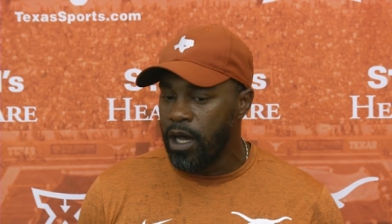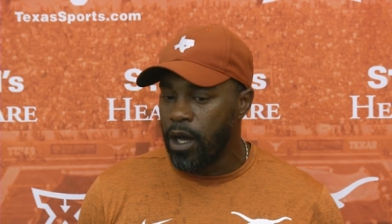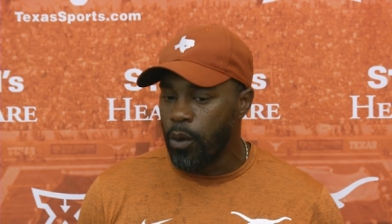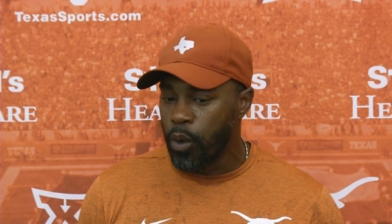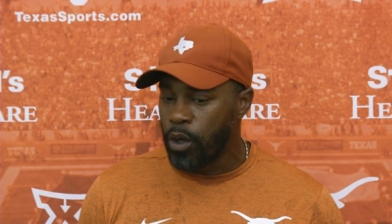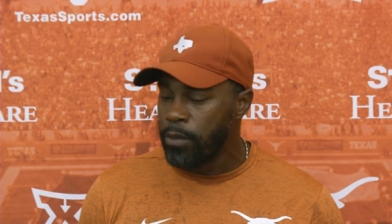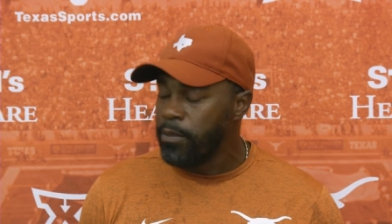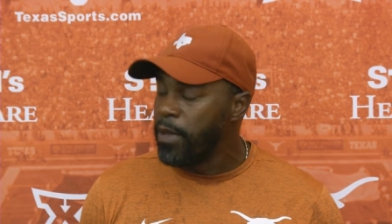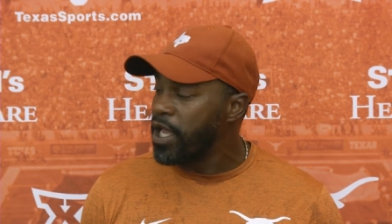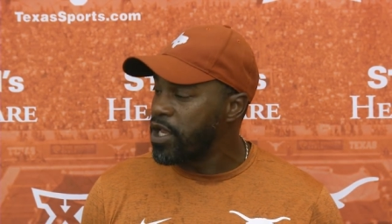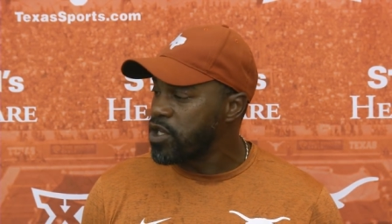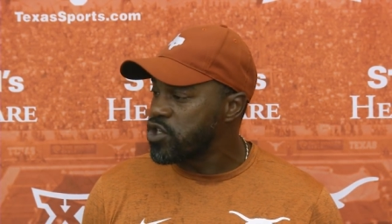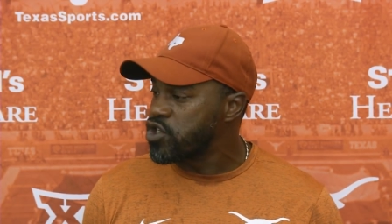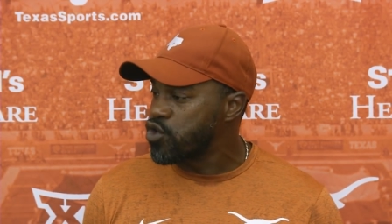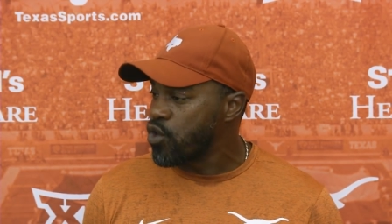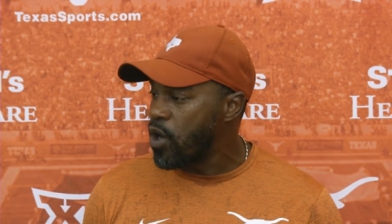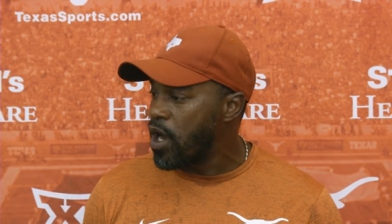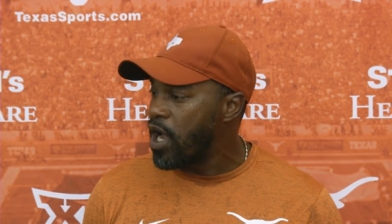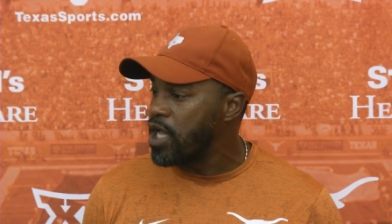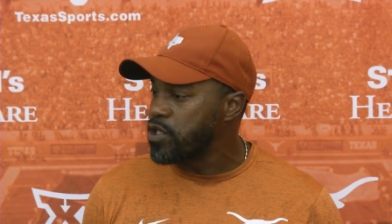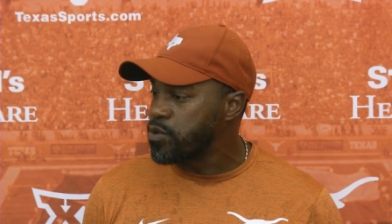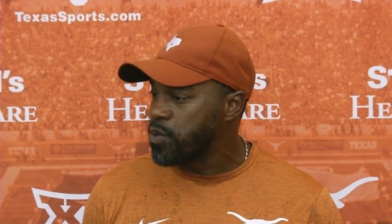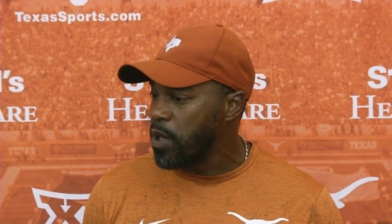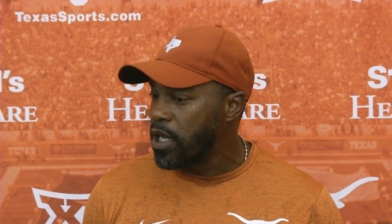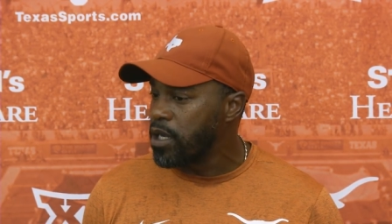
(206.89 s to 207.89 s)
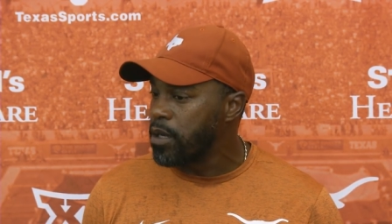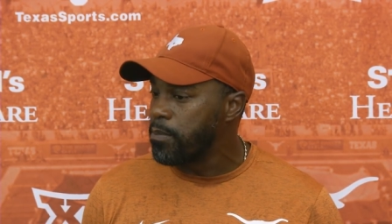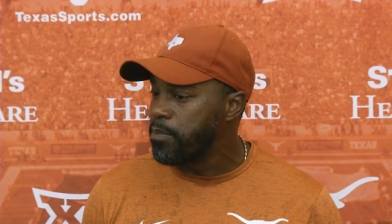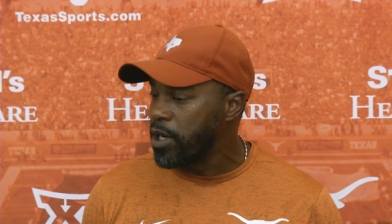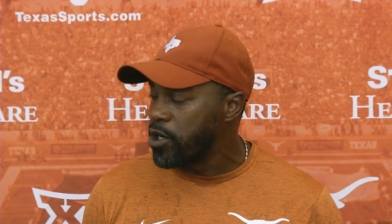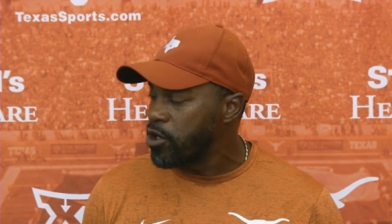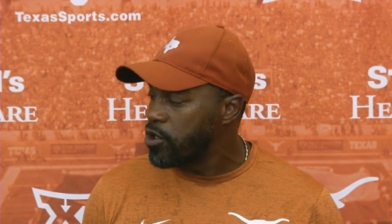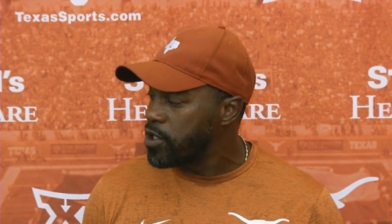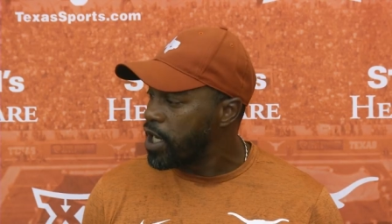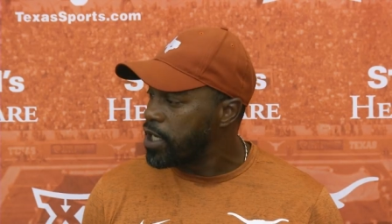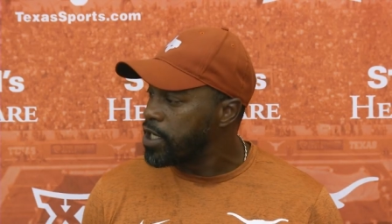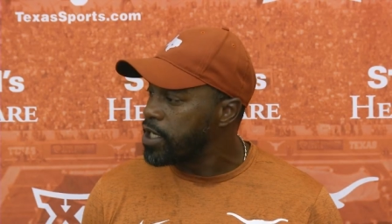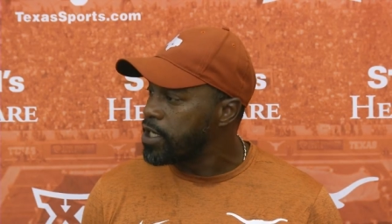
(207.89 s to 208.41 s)
We're making strides. We had a
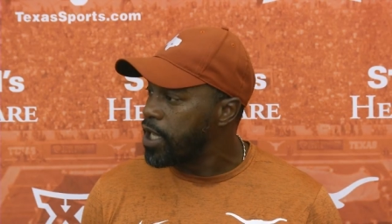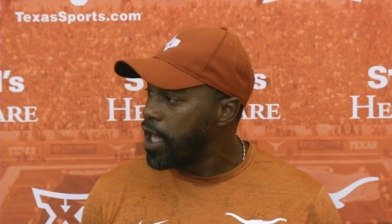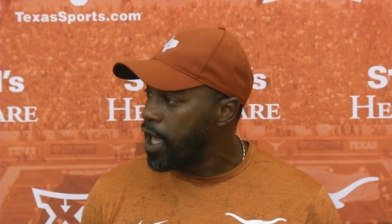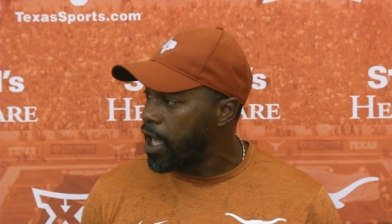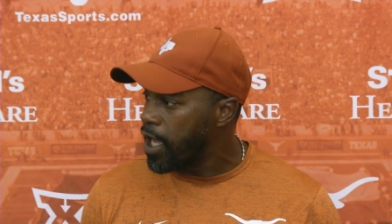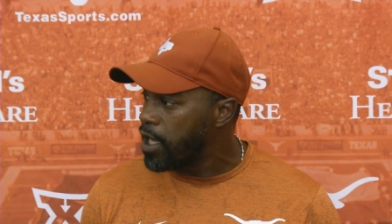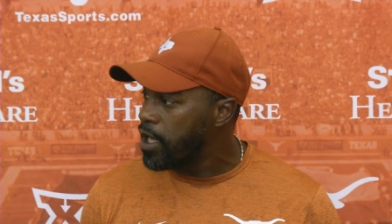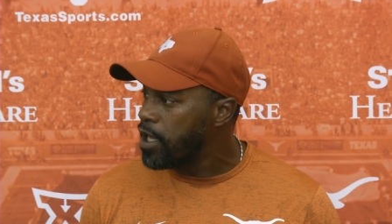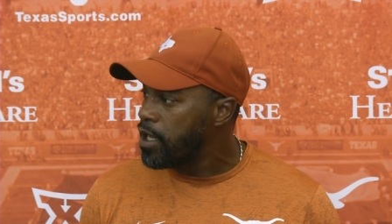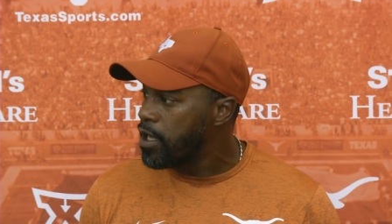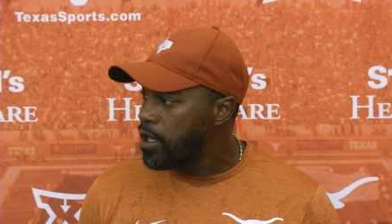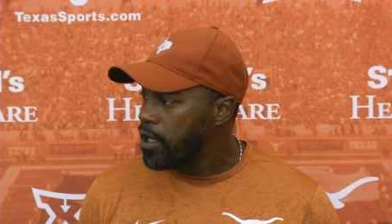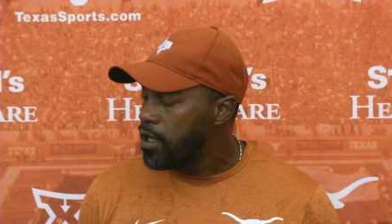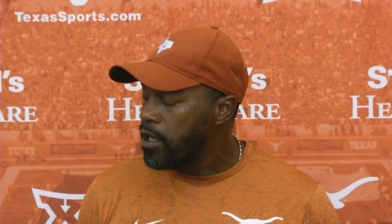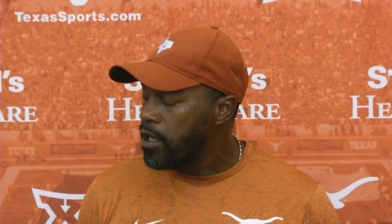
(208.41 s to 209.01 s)
better day today.